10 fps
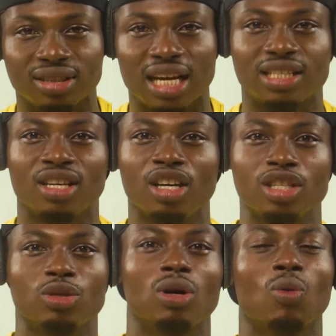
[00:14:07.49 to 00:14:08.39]
that
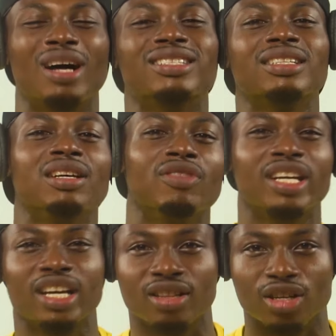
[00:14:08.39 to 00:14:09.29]
you were once living
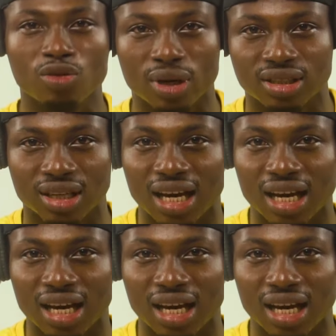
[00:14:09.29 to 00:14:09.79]
in the US.